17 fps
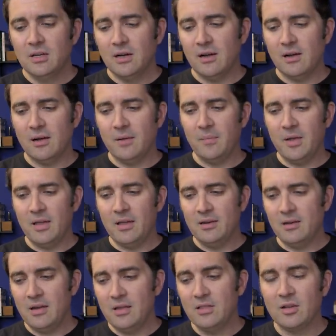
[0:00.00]
Um,
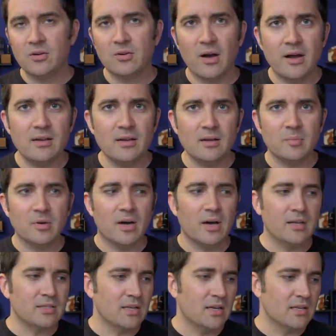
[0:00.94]
and in the grinding
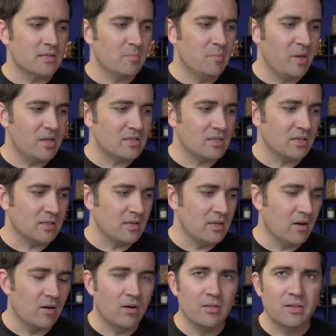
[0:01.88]
process,
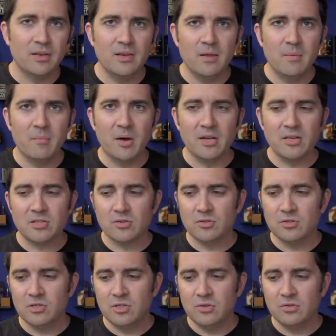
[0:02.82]
basically all the
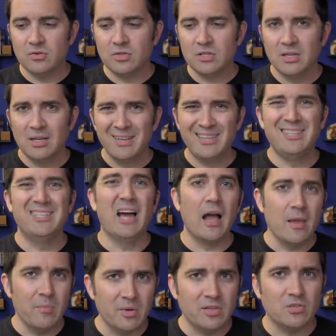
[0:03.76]
nibmeisters use
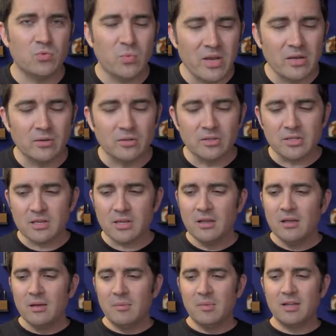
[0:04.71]
diamond wheels
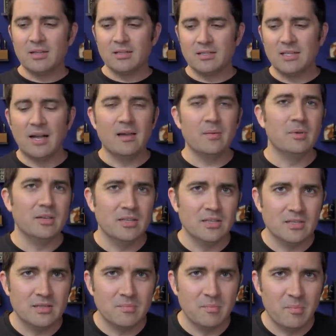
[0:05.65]
because diamond
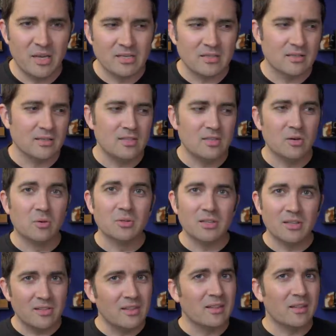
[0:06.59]
is basically the
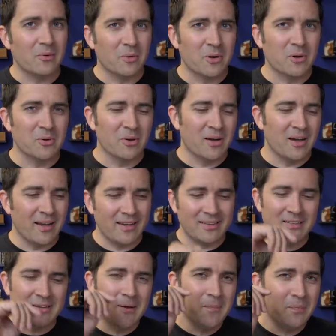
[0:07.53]
only thing that will
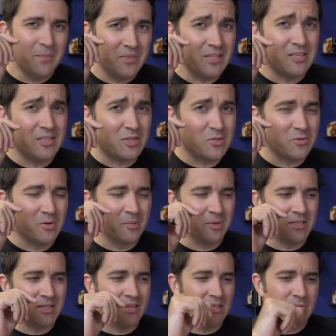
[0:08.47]
grind these
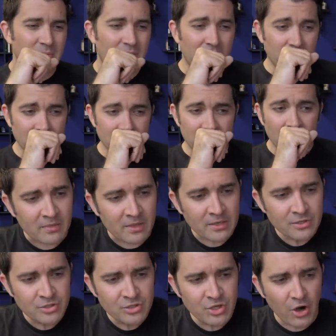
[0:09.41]
extremely dense metals.
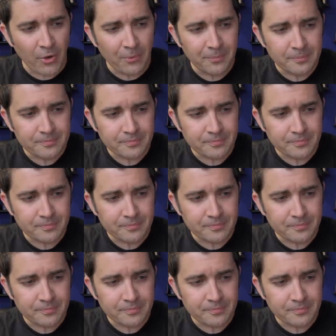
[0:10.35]
So